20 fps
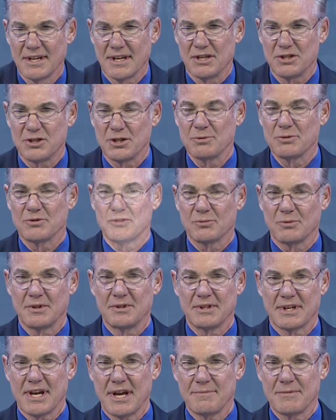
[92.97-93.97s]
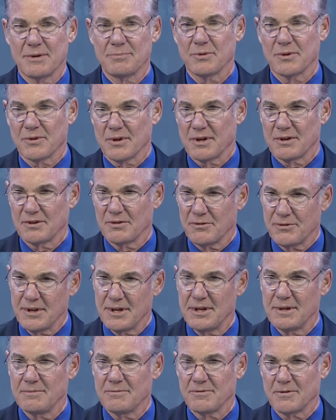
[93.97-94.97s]
And she was the one who came up with our
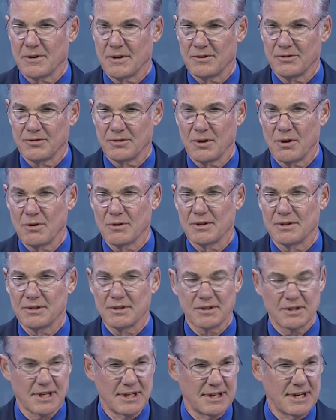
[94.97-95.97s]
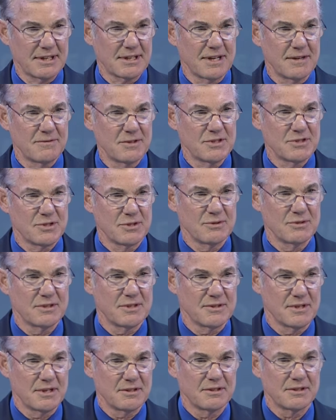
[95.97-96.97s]
theme for our slogan to connect every student
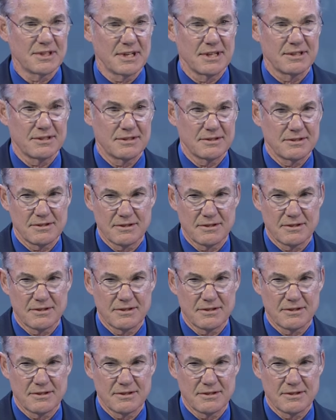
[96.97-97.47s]
to the internet,